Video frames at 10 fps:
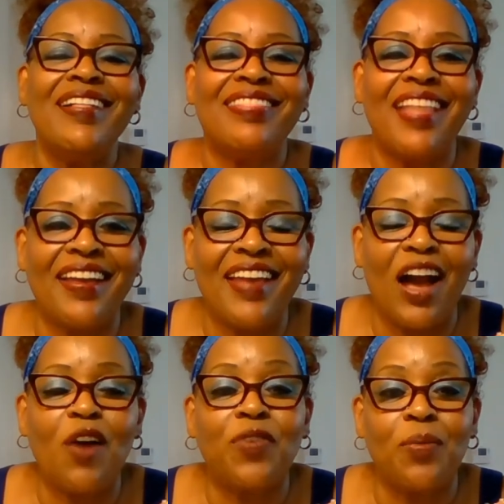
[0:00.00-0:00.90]
Thank
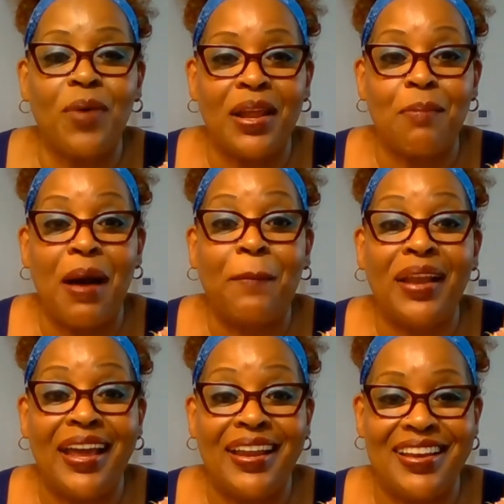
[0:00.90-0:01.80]
y'all for running my
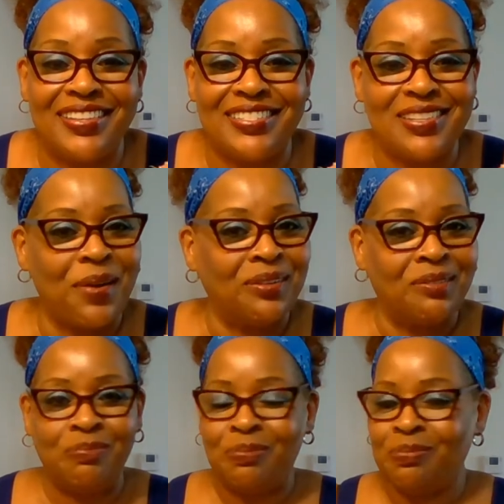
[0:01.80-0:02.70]
playlist.
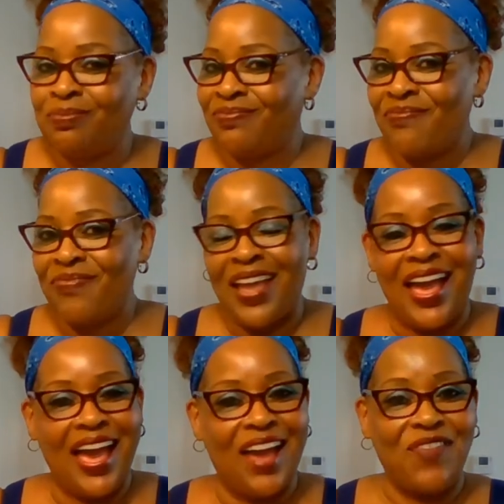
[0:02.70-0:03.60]

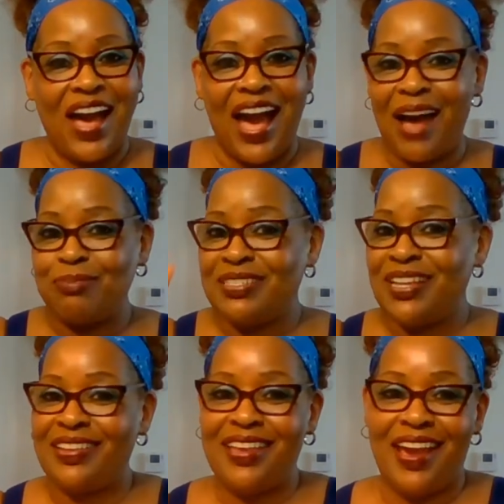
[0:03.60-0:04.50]
I'm
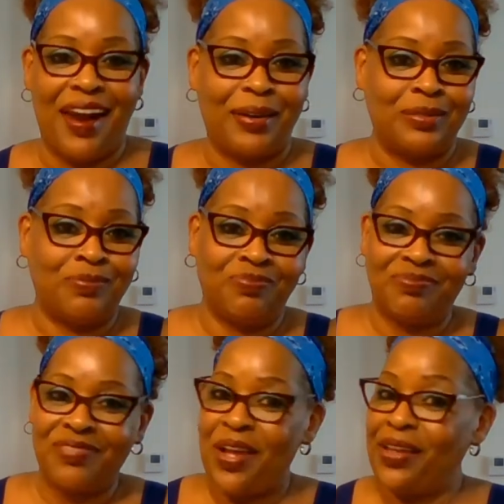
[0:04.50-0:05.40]
telling y'all
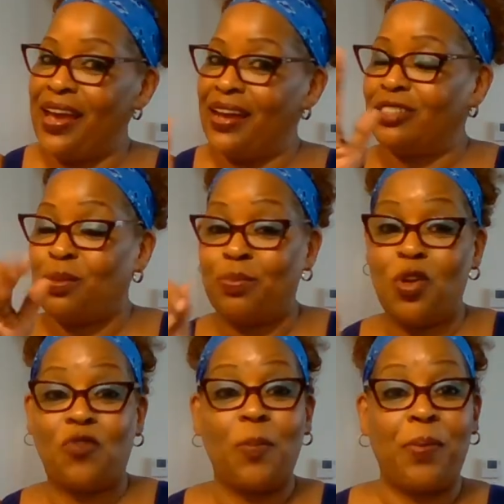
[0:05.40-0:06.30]
some
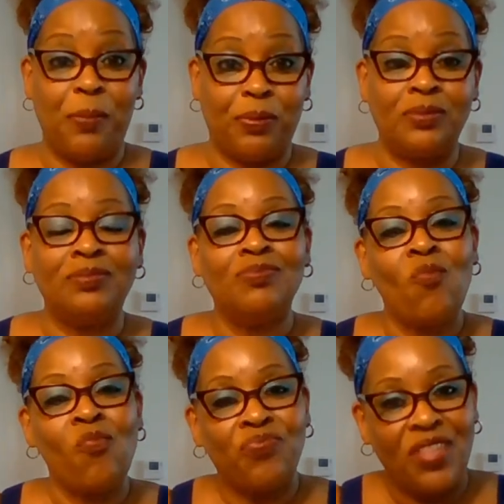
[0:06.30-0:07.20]
beautiful people.
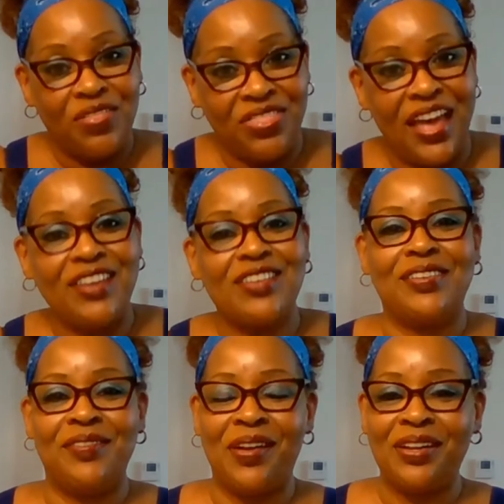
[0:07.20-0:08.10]
Thank
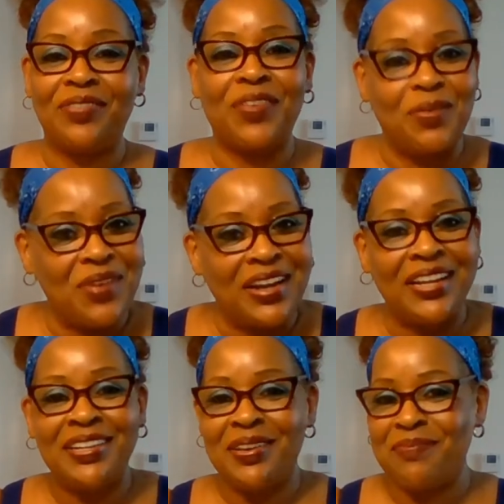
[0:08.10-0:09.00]
you for
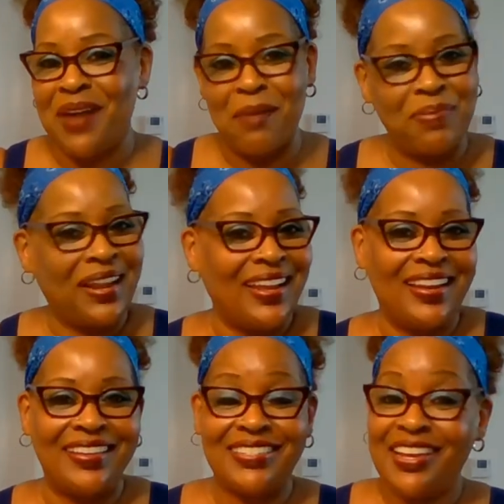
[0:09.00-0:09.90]
running my
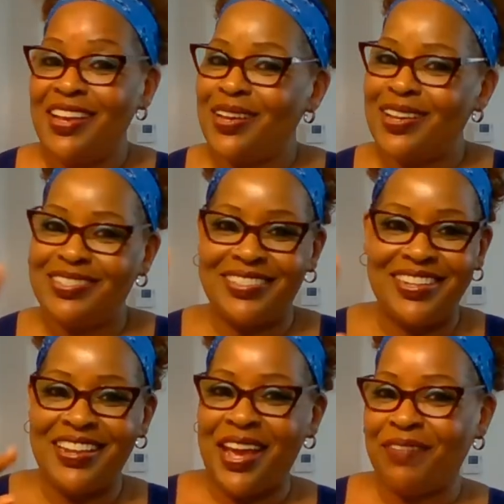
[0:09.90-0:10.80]
playlist because you
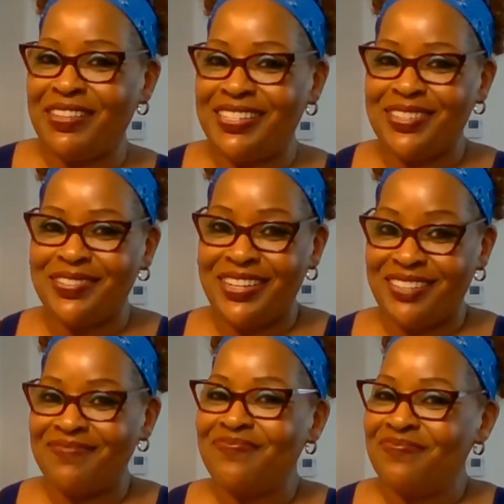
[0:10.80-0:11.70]
didn't have to do it.
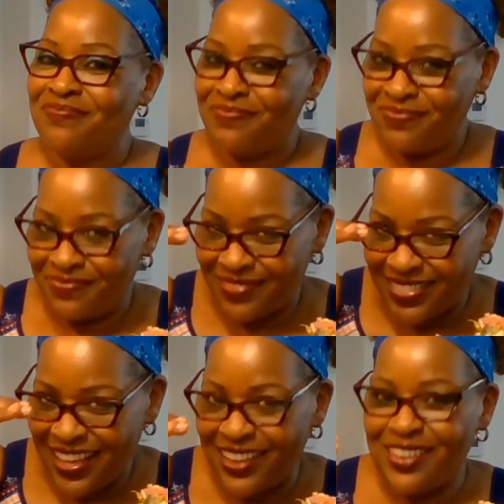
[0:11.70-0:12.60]

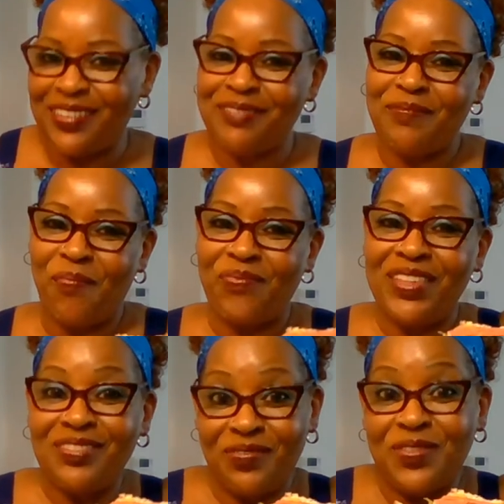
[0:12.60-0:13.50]
Thank you,
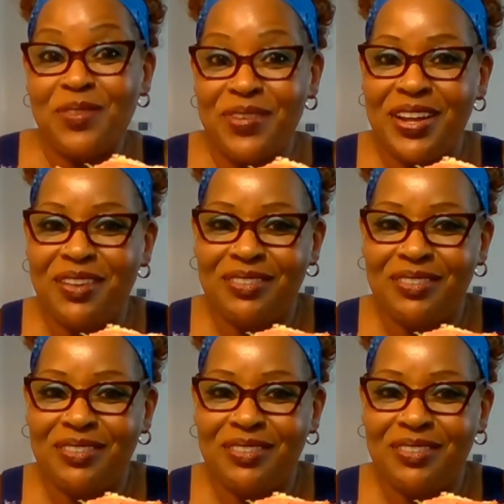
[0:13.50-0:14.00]
for real.